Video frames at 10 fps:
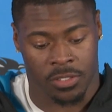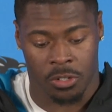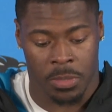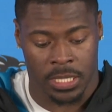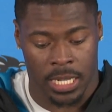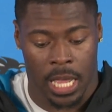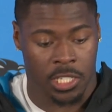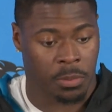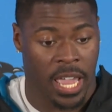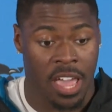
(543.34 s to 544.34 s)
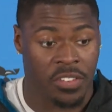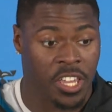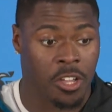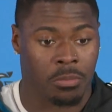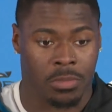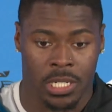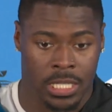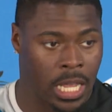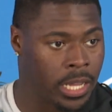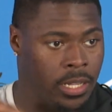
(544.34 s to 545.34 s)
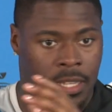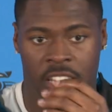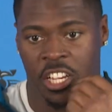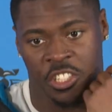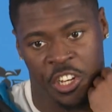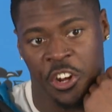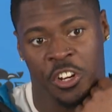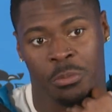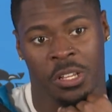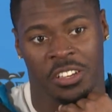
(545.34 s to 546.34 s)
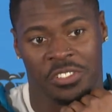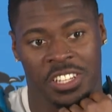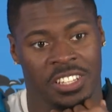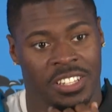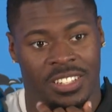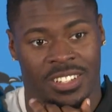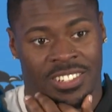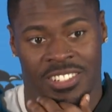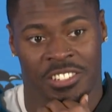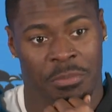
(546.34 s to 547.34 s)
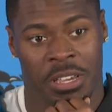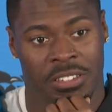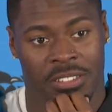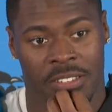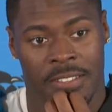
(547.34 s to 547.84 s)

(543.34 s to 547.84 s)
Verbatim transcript: so much knowledge. But having him is like a security blanket for E. It's, it's amazing